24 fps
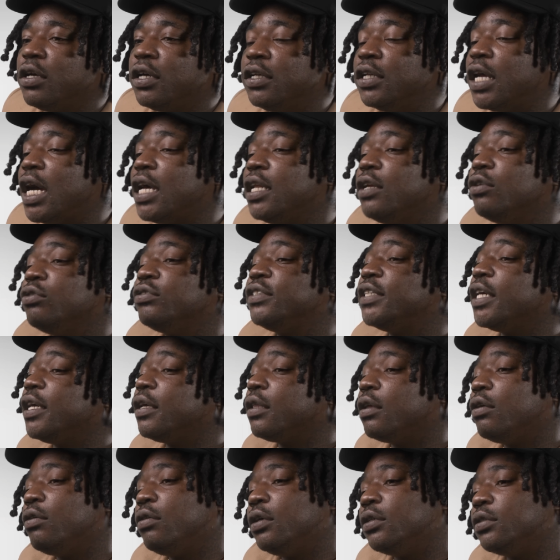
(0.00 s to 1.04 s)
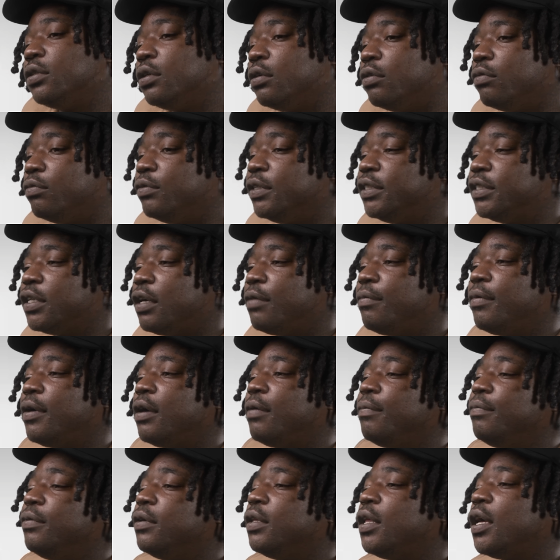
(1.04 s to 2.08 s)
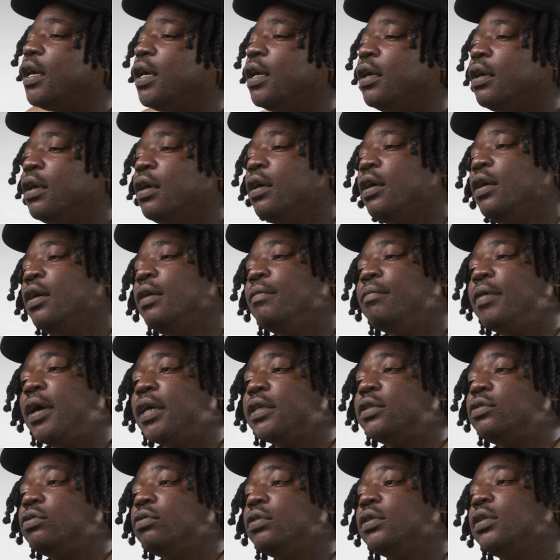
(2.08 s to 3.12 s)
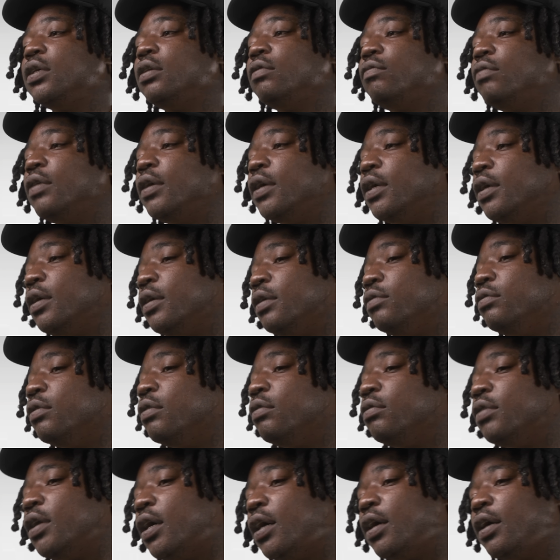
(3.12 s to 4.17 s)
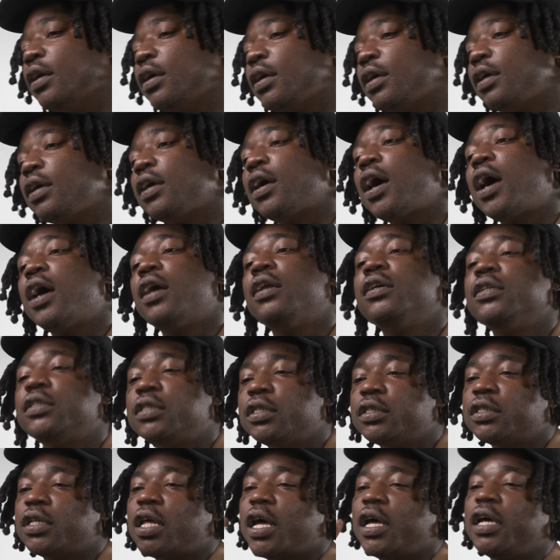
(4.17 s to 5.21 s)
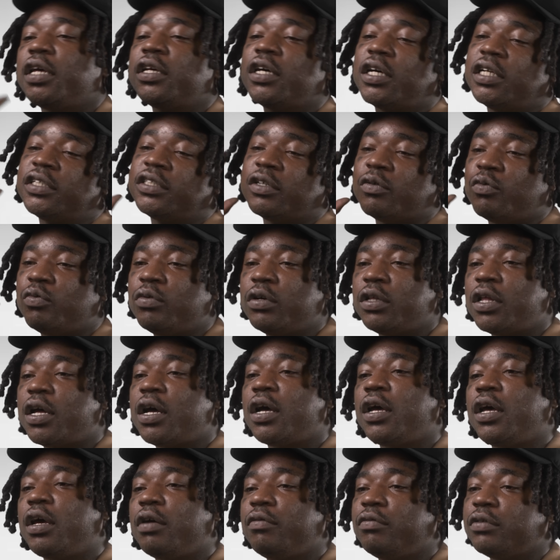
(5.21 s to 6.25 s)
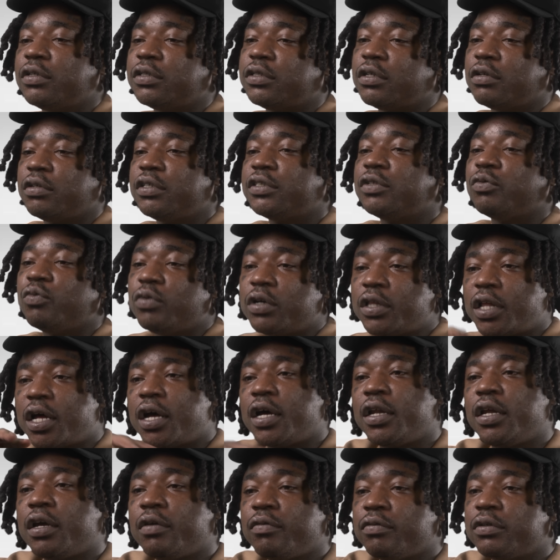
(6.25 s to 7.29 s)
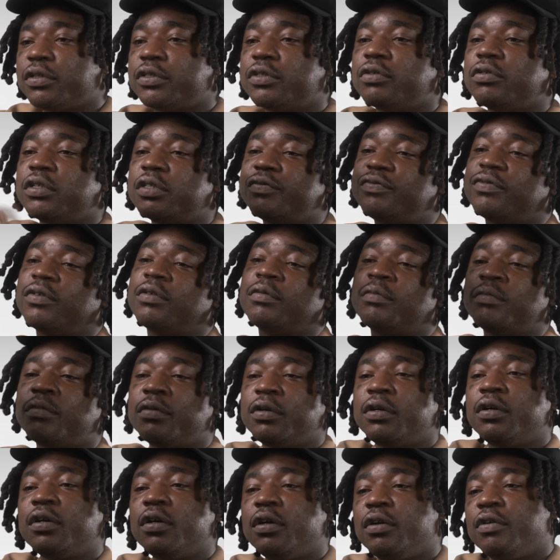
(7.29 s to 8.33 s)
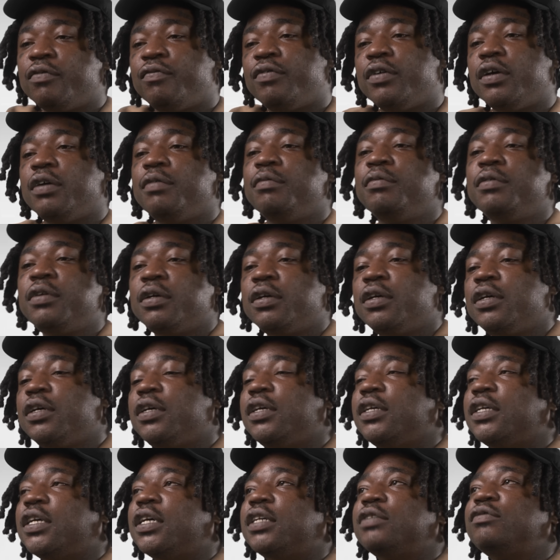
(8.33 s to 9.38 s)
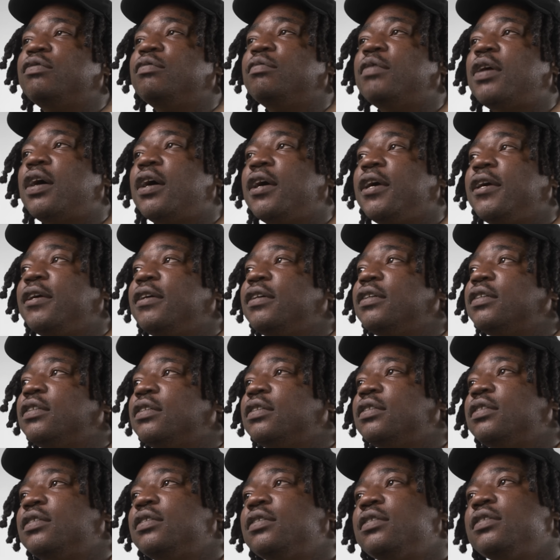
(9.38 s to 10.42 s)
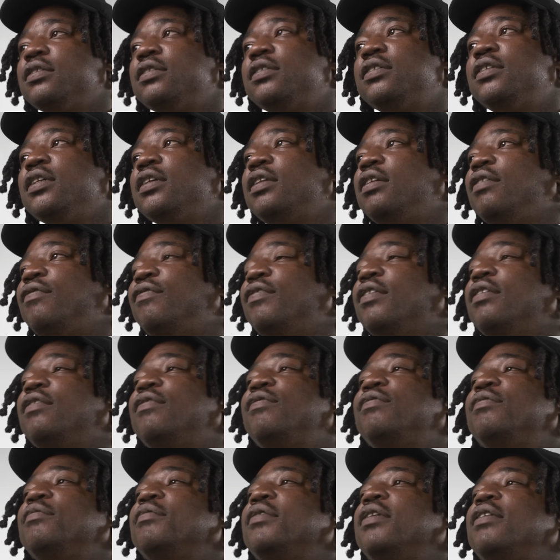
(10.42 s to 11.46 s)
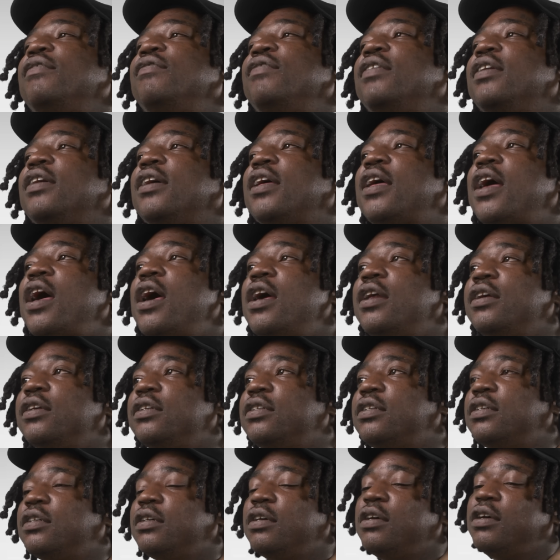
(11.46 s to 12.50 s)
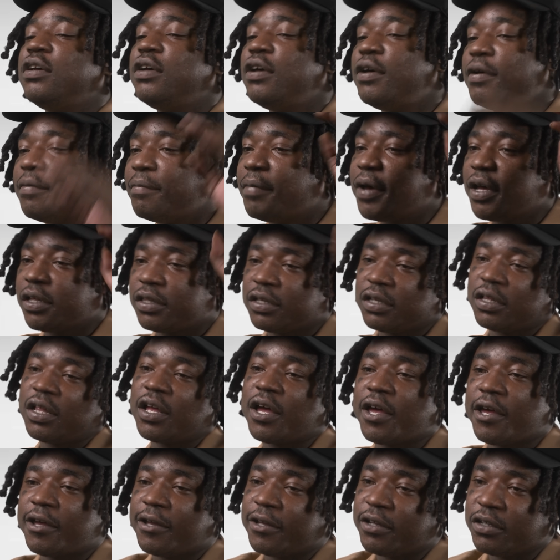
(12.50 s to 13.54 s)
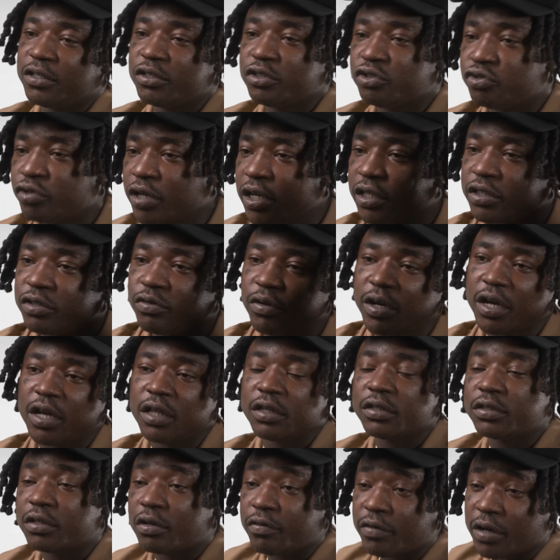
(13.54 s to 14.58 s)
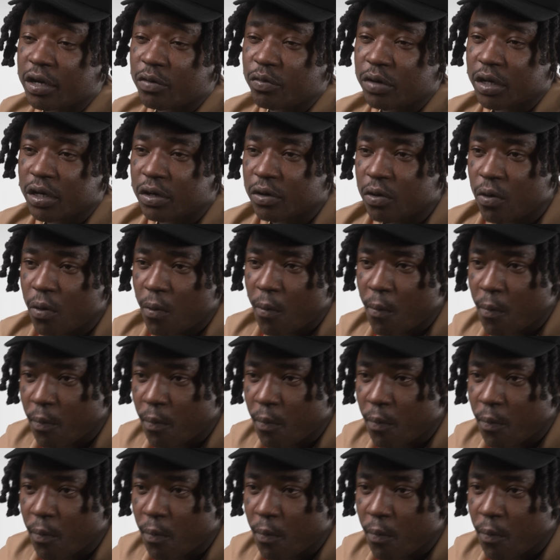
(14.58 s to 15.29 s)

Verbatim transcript: Uh, not no St. Lawrence though. We talking about, but like back towards that way, you know, like cottage. Just like it's a Woodlawn area, so it's the Woodlawn area. So it's from, feel me? That's from like 65th motherfucker cottage back to like Drexel Ellis over that way though.